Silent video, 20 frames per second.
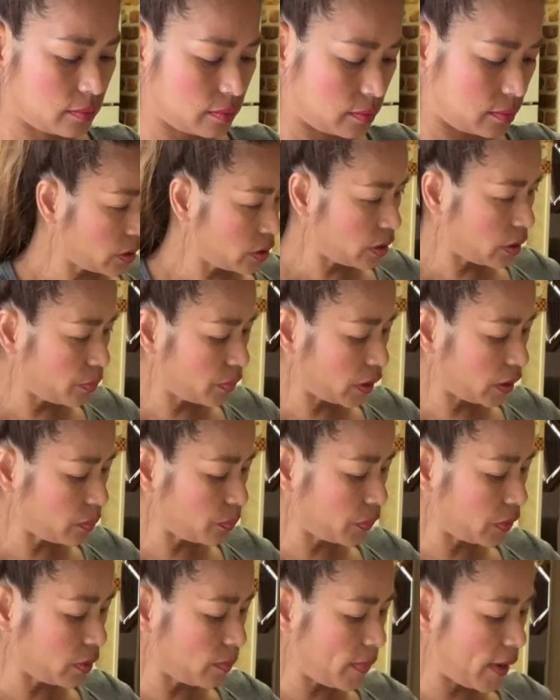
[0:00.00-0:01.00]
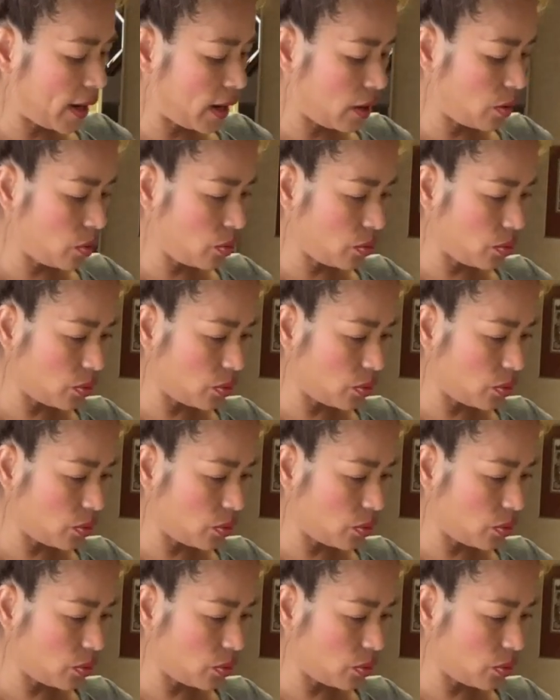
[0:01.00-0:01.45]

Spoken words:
So I'm gonna put about